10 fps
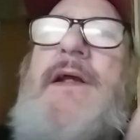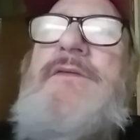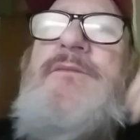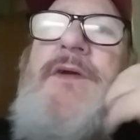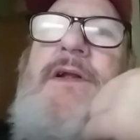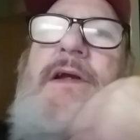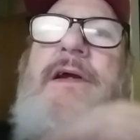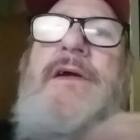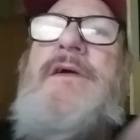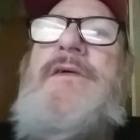got freaking
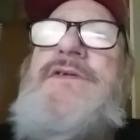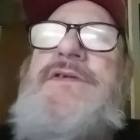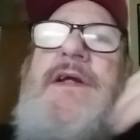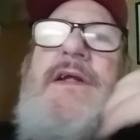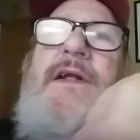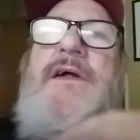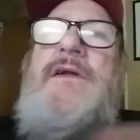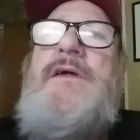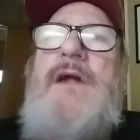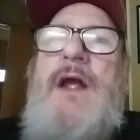hair sticking out
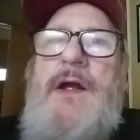here.